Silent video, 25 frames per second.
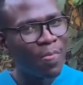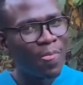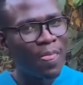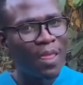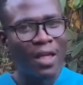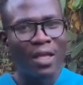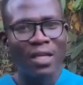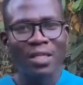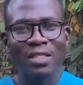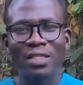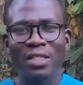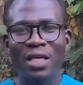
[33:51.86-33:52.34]

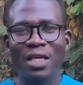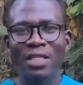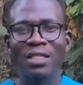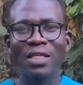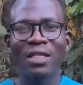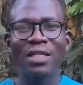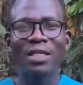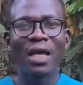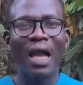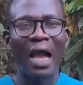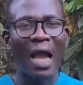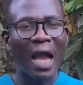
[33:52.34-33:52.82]
a
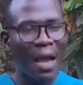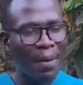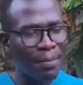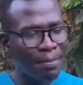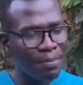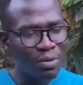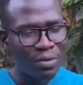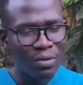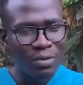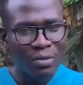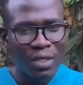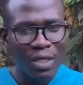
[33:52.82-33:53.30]
certain
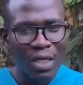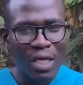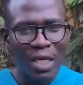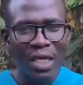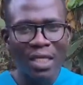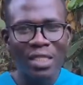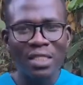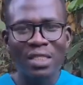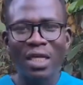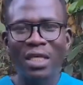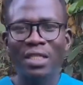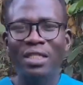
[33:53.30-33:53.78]
herb, a
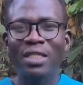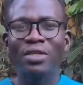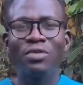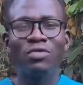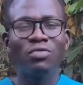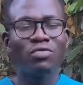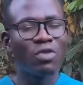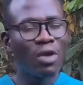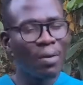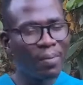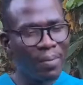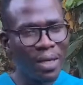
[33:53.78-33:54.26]
certain
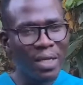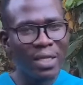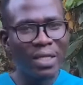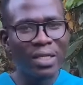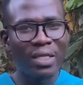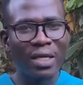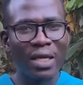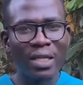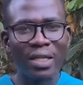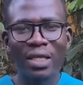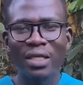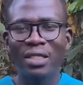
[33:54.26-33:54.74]
remedy,
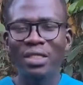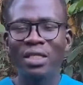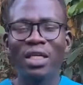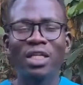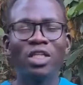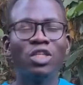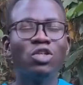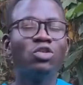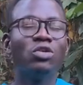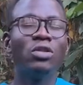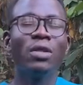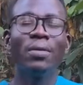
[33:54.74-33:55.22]
and they tell
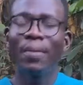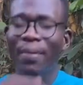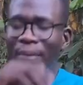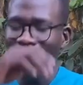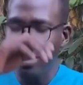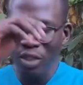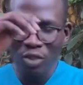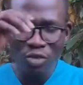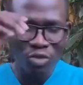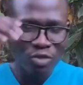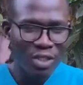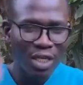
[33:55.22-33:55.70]
you the
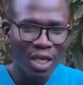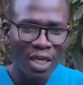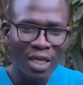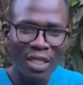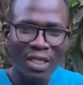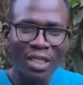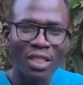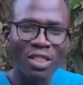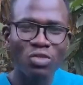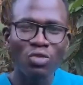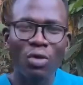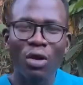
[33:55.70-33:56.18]
moment you take
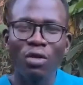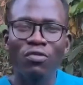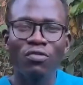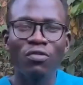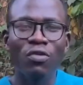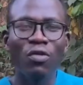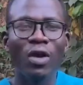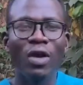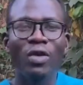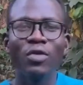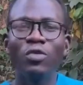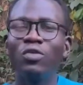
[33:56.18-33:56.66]
this one for
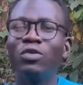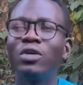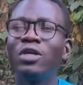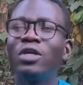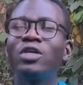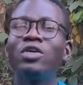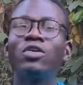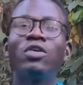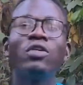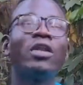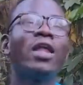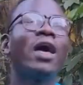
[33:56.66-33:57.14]
1 week,
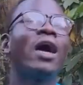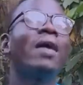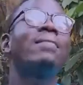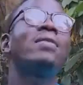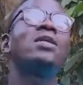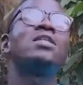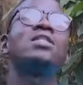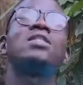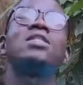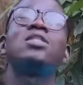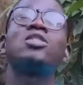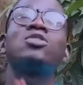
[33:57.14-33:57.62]
your
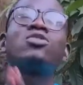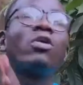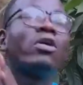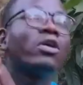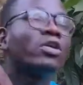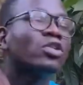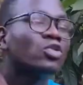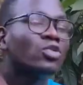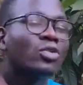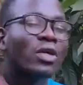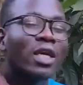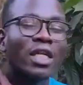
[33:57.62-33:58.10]
diabetes is going
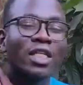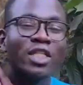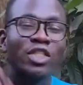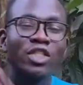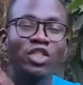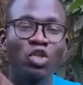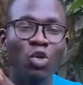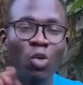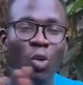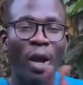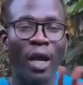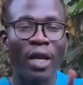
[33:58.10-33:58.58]
to get
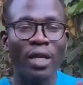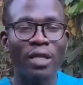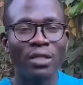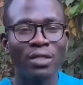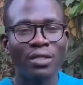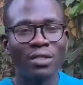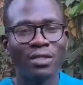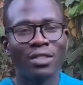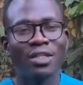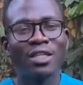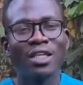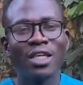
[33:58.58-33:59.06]
cured.
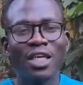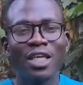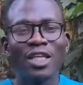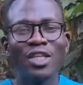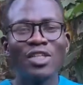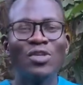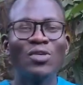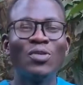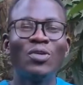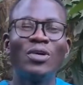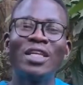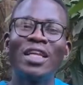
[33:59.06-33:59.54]

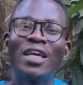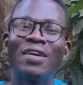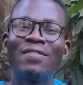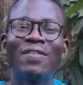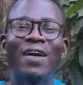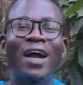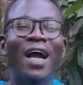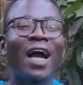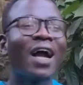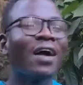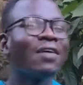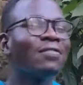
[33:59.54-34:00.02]
You will
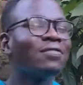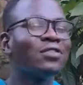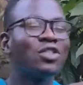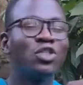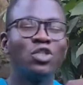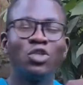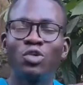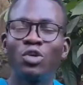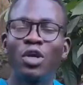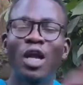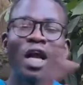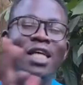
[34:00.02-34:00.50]
never have
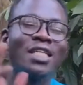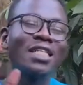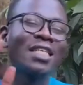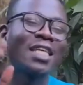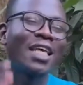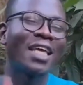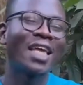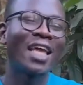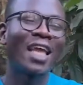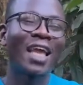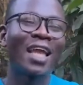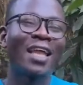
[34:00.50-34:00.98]
sugars
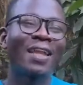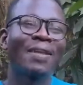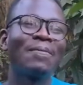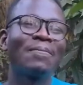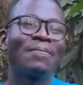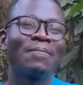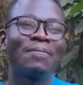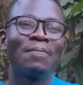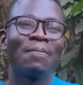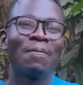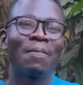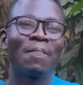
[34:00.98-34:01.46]
again.
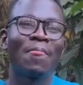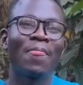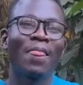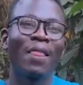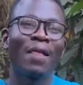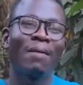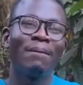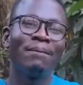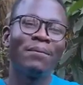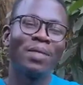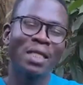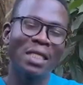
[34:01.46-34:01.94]

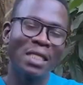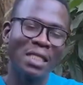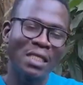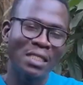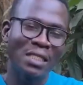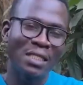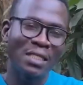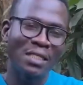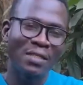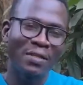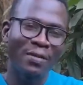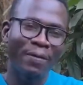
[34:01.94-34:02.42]

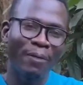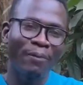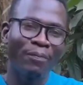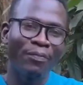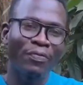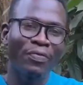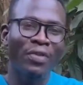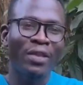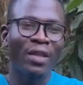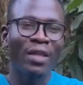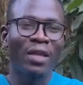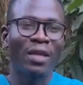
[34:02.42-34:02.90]
Please,
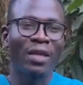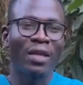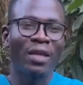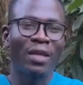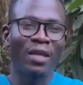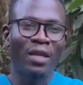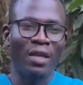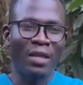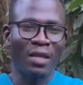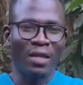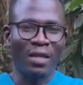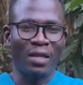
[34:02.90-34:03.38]

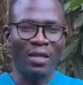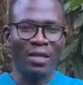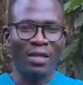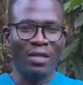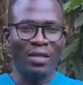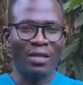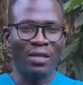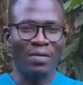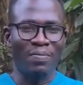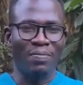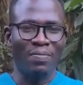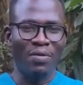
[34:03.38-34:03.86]

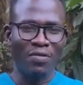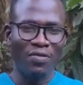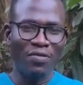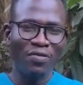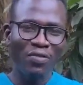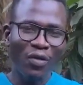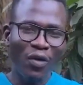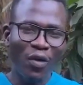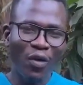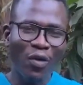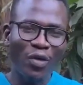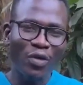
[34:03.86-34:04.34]

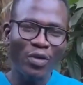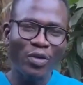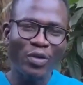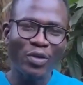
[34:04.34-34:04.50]
before you